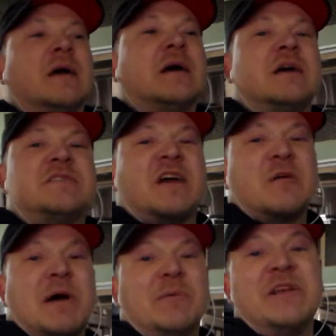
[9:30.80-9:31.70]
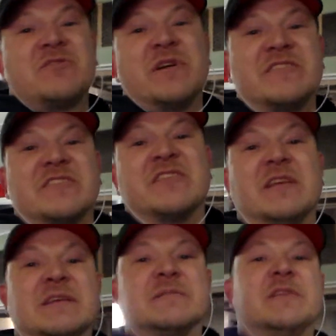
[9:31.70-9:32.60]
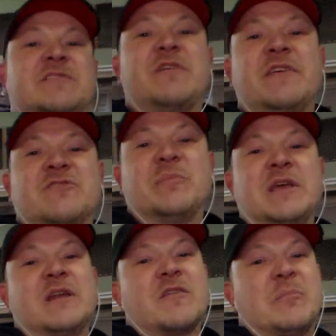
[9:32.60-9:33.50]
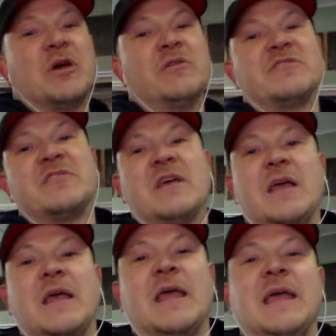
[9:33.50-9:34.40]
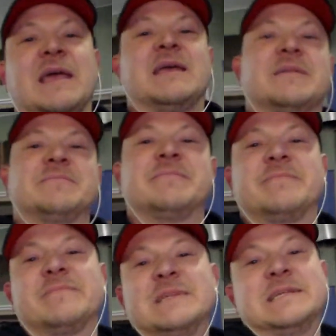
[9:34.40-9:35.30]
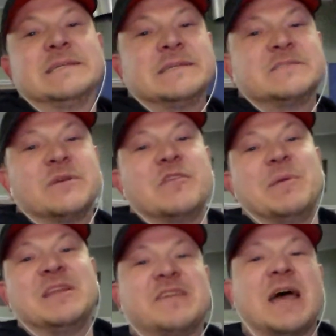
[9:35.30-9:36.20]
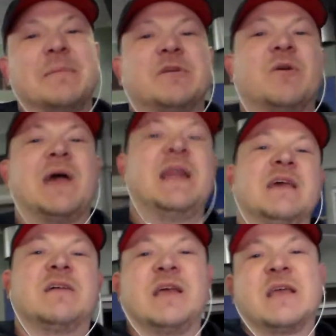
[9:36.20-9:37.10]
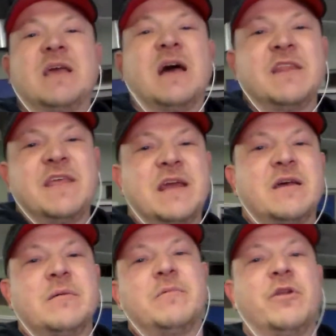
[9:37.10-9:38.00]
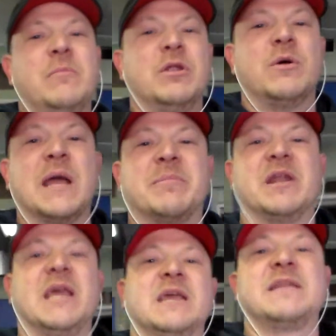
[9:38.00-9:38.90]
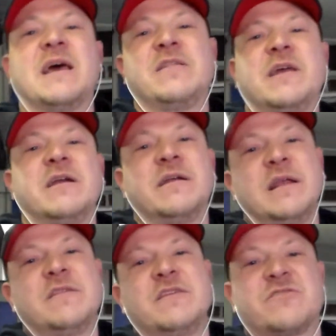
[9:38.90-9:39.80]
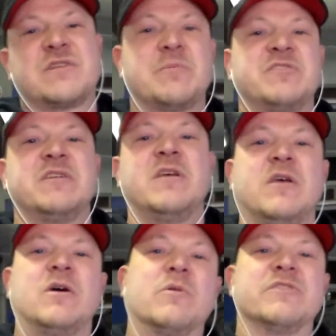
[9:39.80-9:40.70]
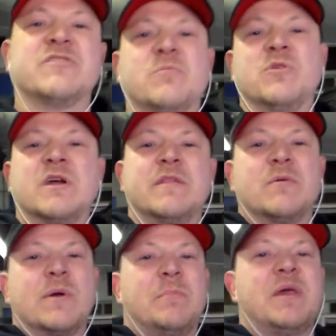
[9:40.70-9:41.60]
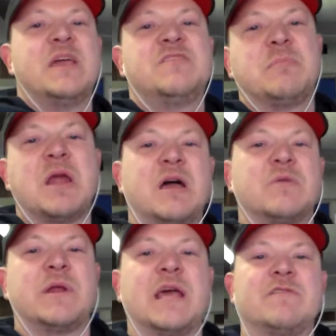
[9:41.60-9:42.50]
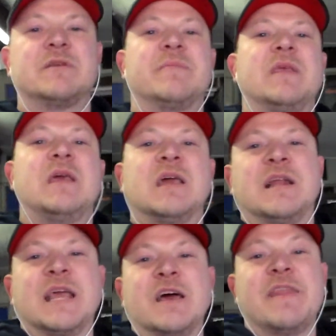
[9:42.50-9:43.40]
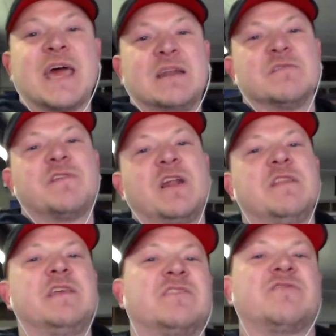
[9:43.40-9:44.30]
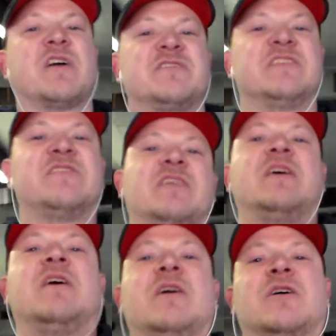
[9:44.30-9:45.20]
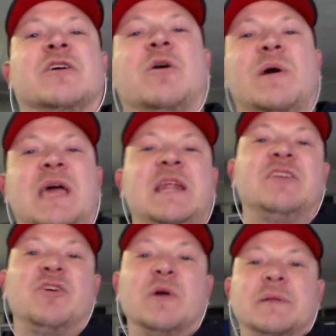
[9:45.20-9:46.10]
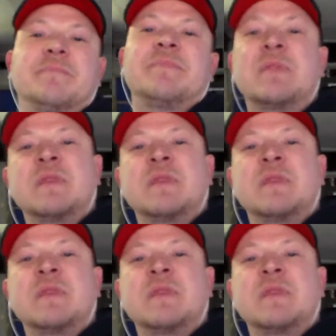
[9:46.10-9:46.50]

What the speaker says: talk about resources. So this will be another post. And so in the meantime, go ahead and click on that little blue hyperlink down there in the description, or somewhere on the webpage, blog, what have you. Click on that and follow the instructions. Go ahead and do it.